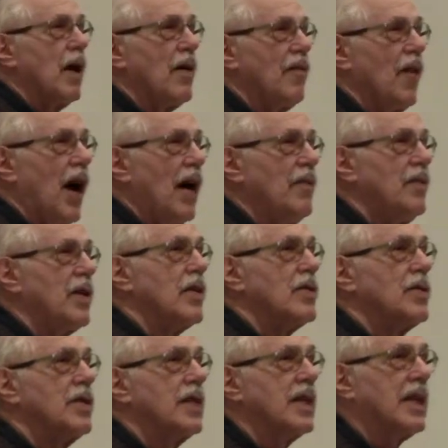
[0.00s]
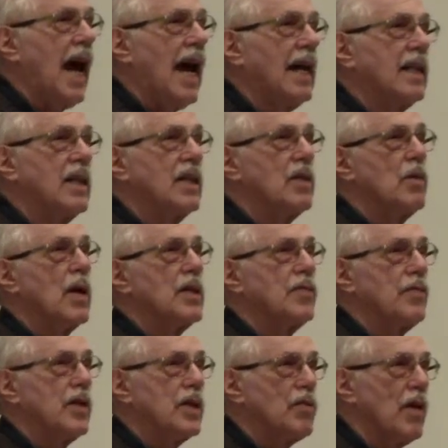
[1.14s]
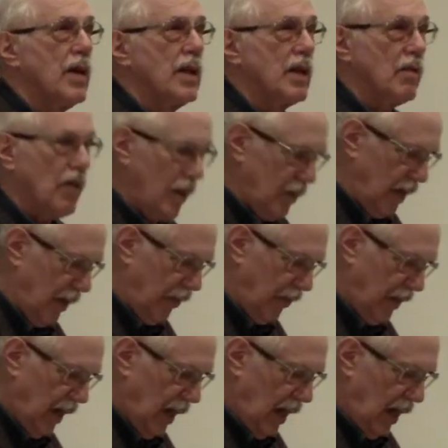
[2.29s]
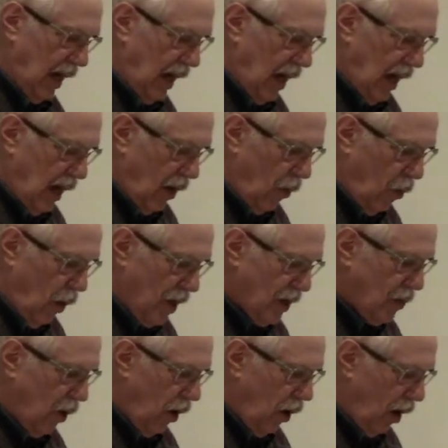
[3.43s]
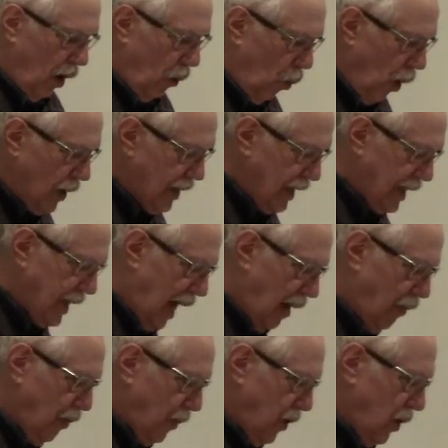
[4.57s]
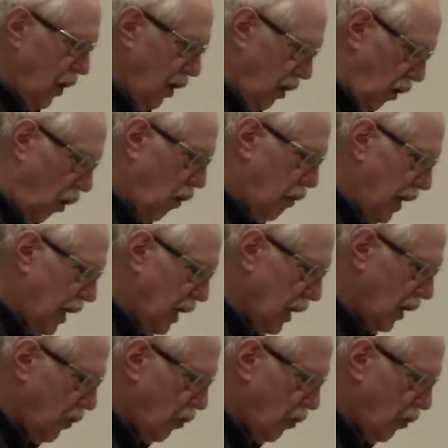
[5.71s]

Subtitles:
by 5 years the Canada-US Free Trade Agreement, was one step, albeit a